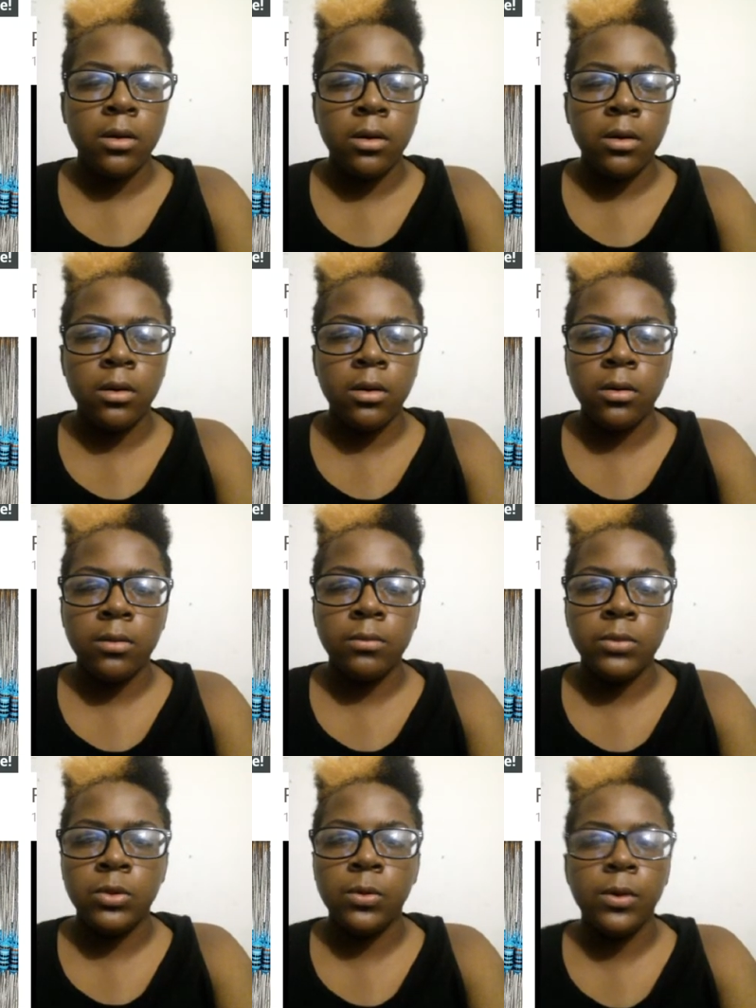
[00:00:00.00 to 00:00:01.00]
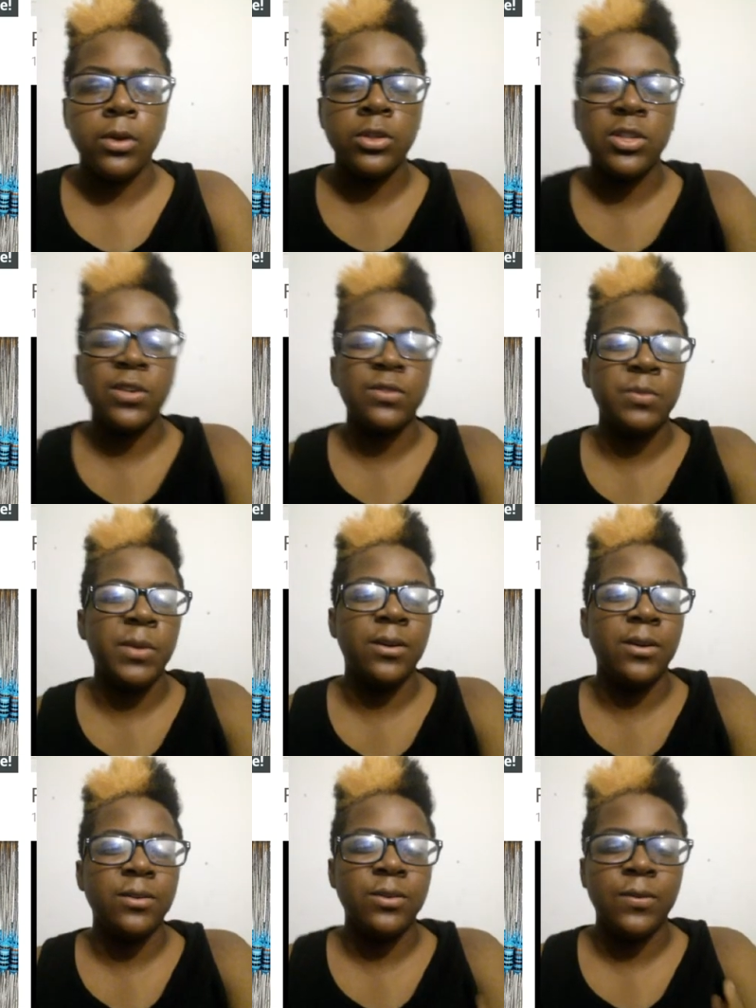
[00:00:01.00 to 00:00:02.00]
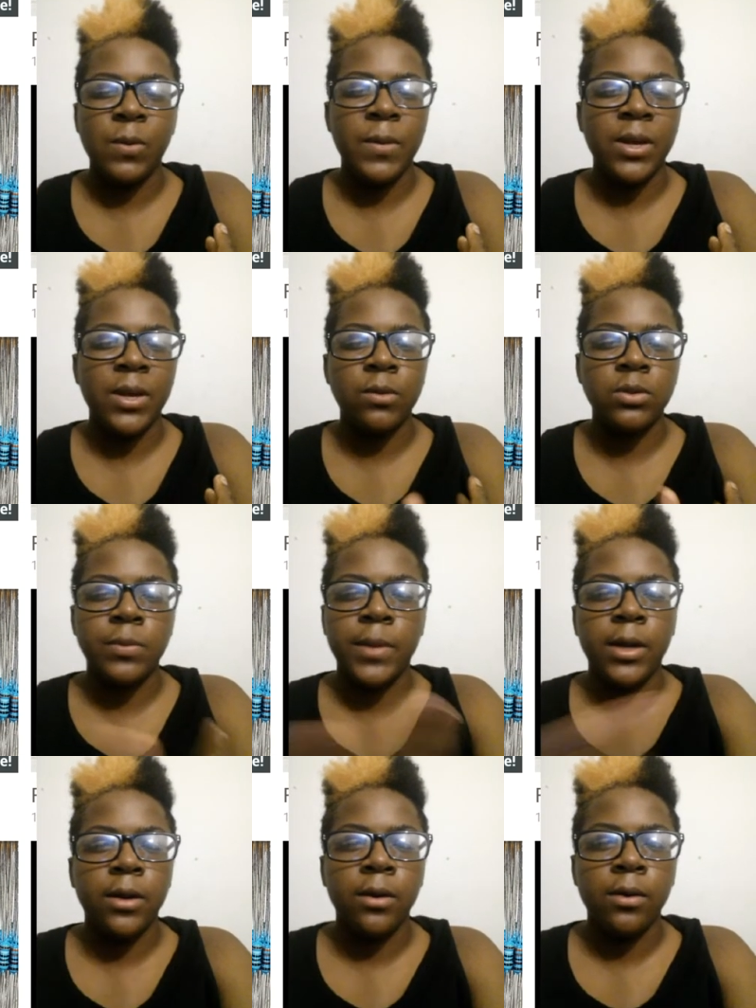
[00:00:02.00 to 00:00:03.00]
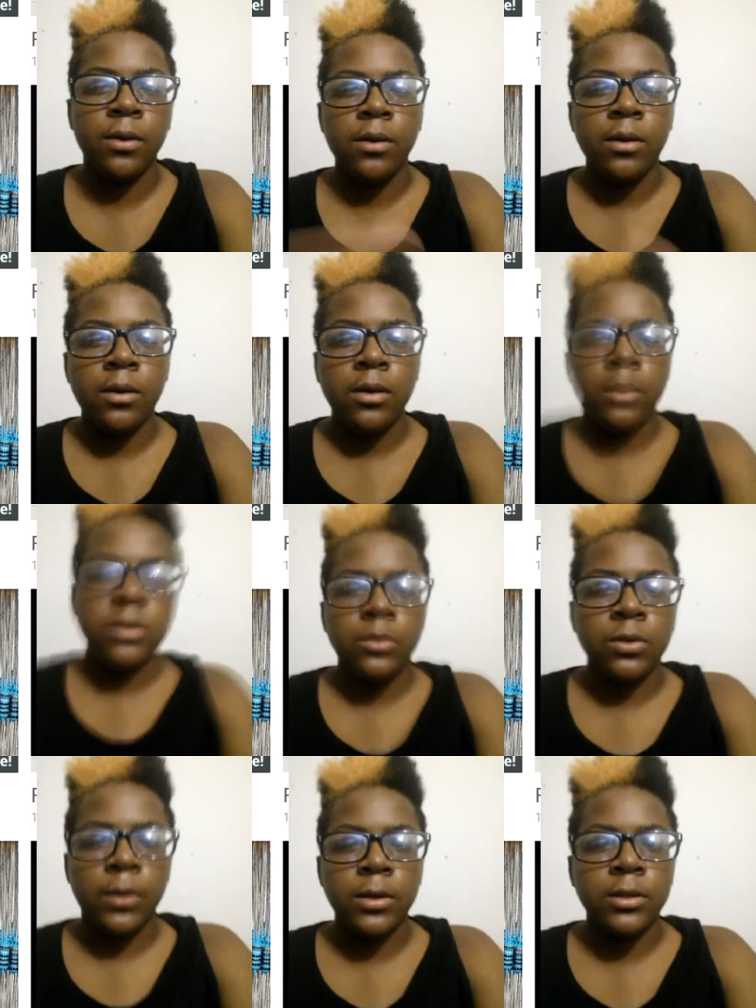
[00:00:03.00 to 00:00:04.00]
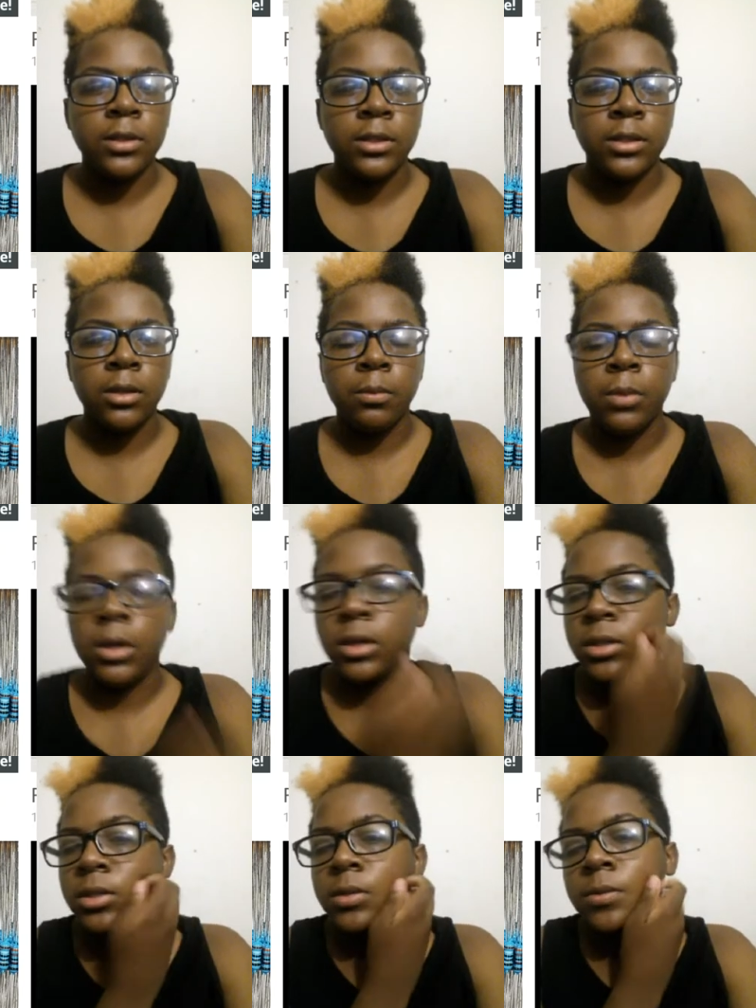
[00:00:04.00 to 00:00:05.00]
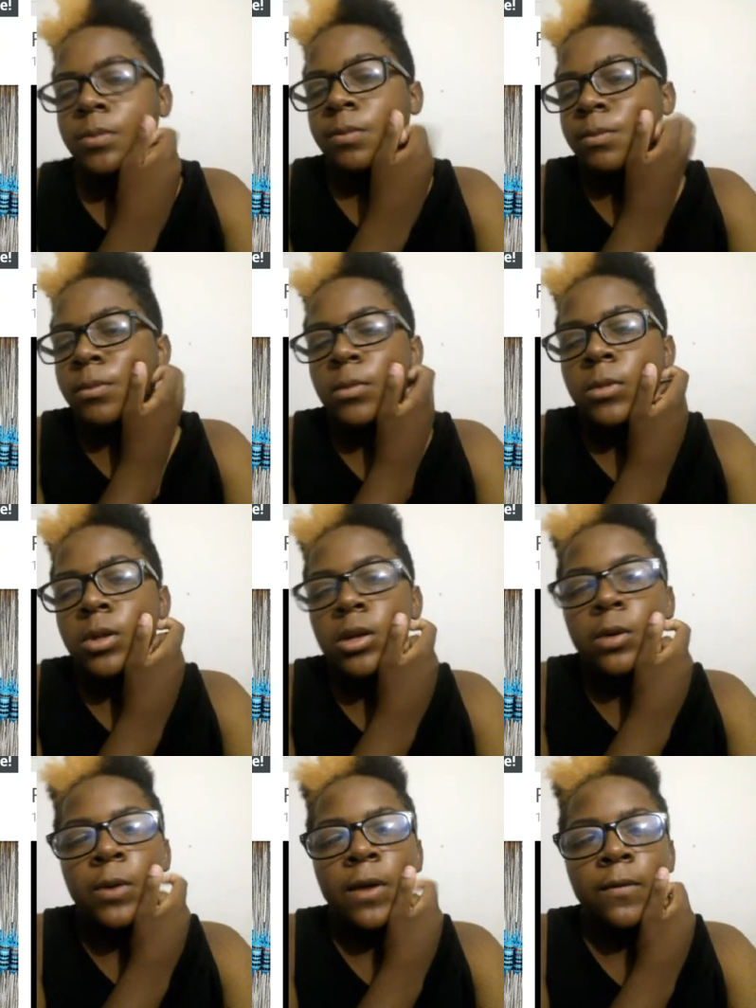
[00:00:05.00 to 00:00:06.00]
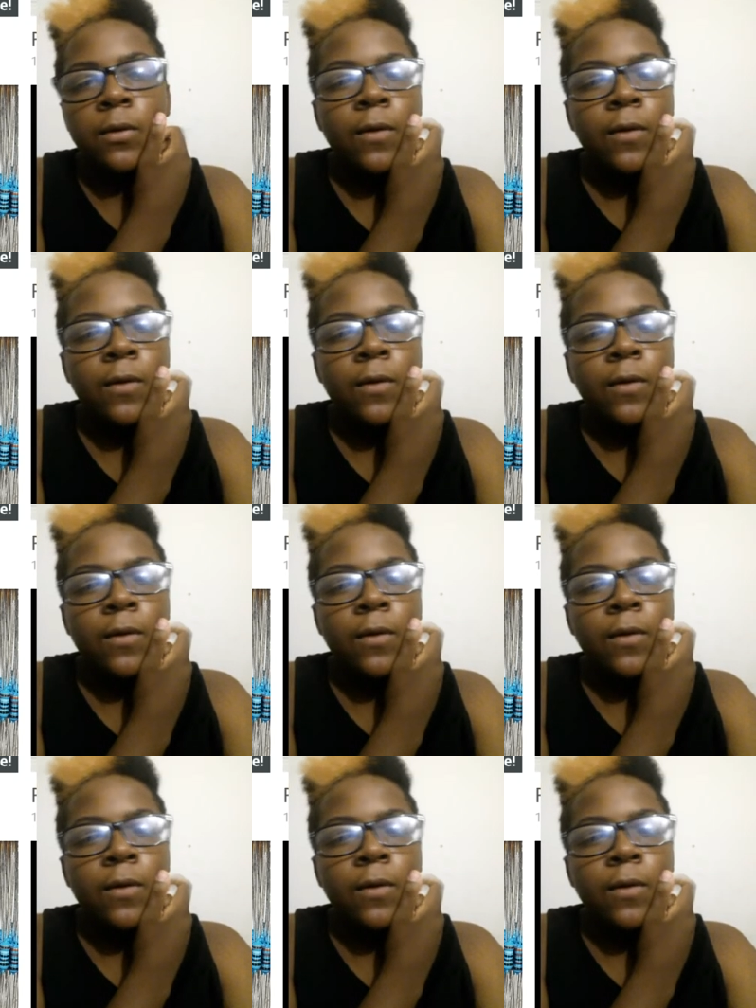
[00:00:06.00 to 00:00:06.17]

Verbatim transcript: uh, um, do-yourself speaker, so you want to make your own speaker. It's only about 16 bucks. We have the